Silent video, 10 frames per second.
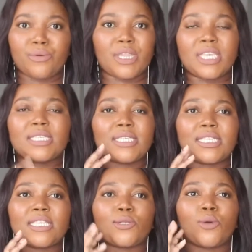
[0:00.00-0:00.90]
This is
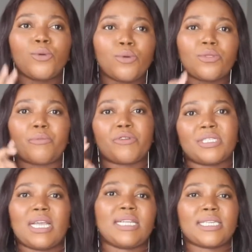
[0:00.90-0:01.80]
who the
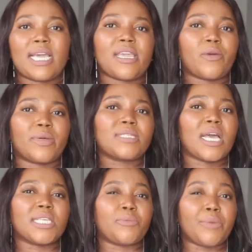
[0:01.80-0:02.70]
personality Kanye West
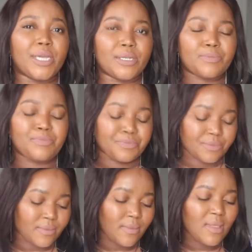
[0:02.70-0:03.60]
has been.
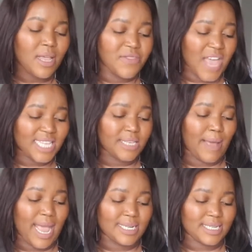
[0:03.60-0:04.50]
That's
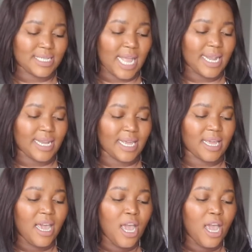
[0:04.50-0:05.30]
my understanding